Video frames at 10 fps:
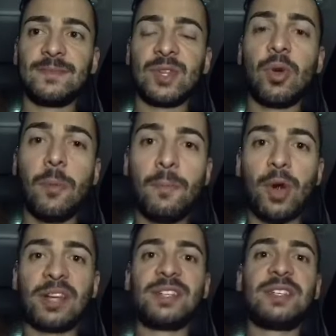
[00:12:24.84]

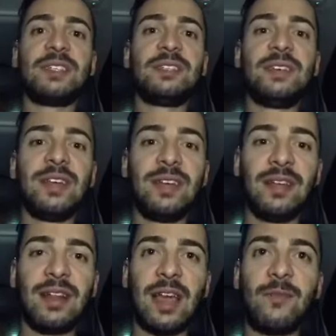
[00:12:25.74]
compression,
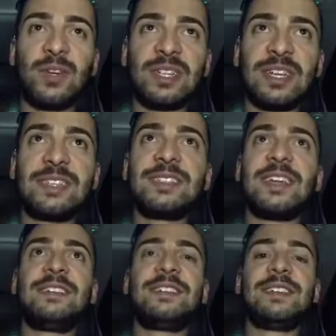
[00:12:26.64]
leverage and
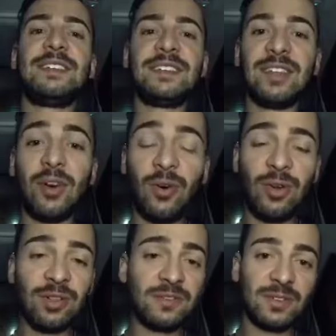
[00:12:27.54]
extension.
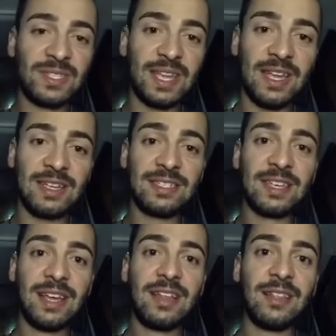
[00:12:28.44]
All of those things,
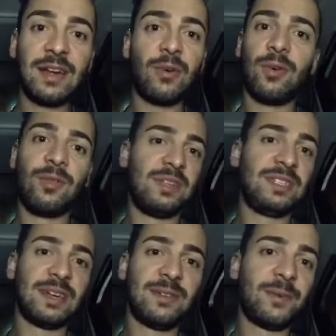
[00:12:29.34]
they're all in
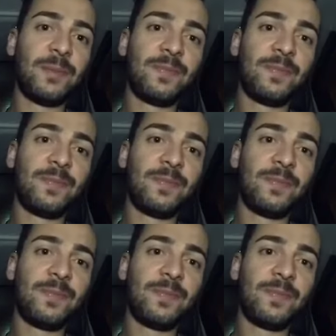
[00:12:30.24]
tango.